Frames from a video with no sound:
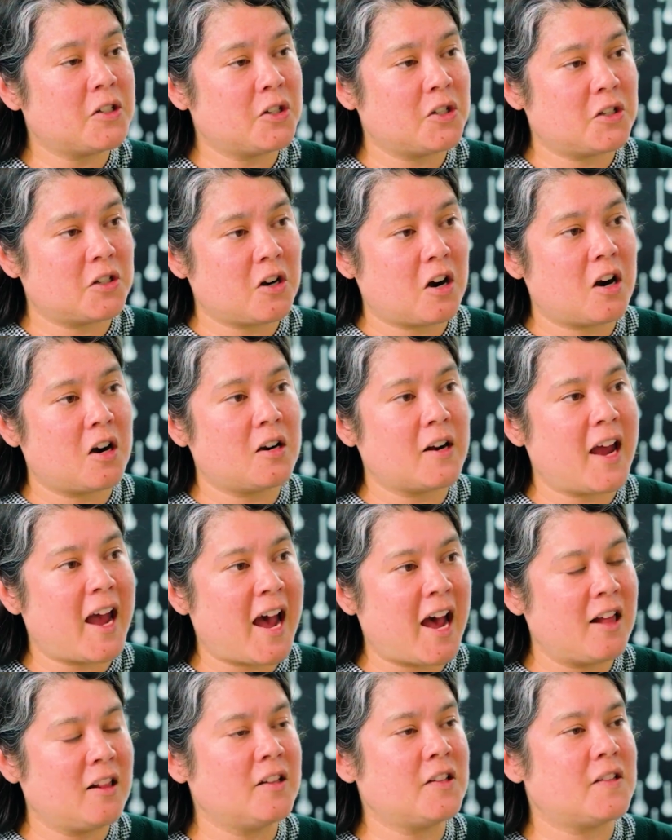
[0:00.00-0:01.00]
to start
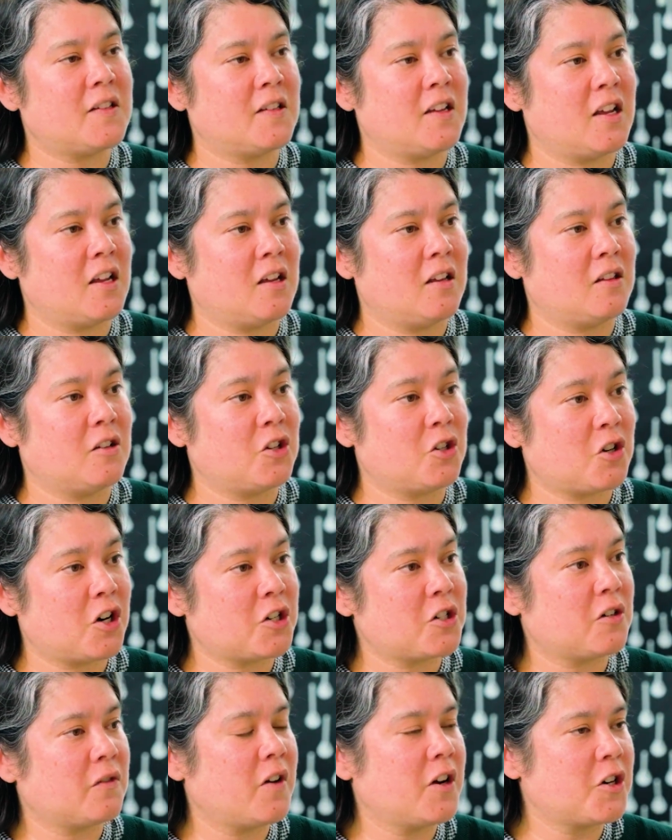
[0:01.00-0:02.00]
atlasing the
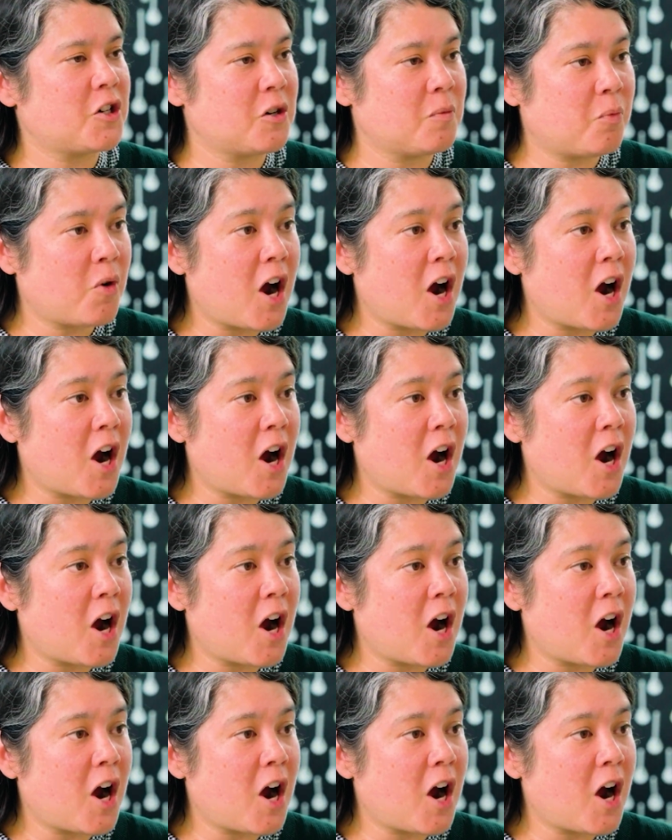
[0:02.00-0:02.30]
structure, function,